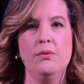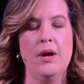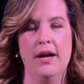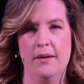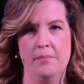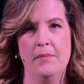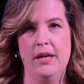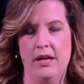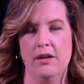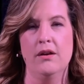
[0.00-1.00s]

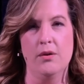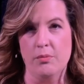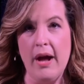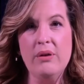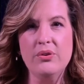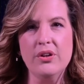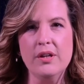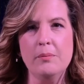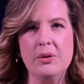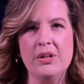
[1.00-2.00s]
around our
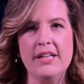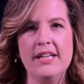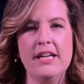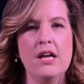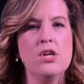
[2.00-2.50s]
community,